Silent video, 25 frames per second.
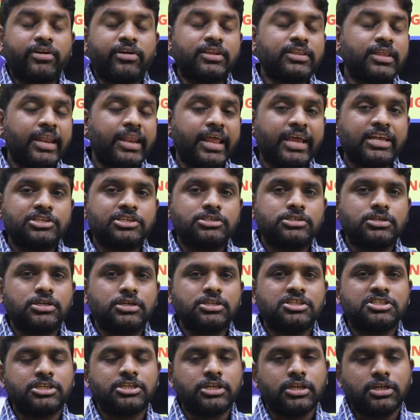For the
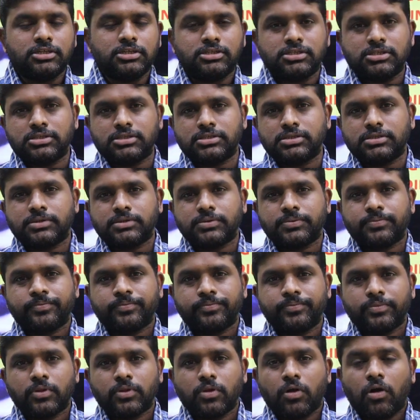lecture series
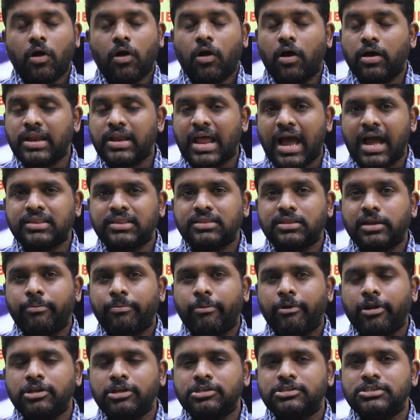on
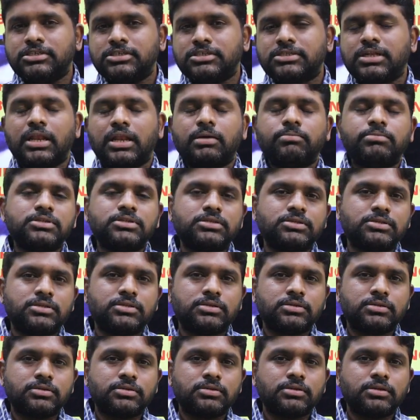anthropology
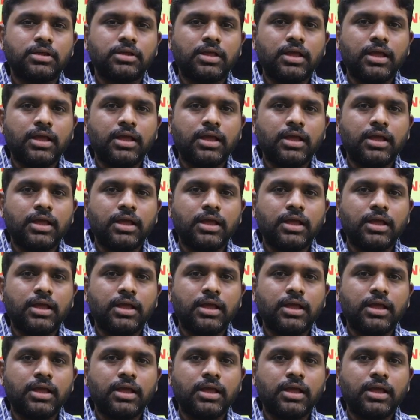syllabus,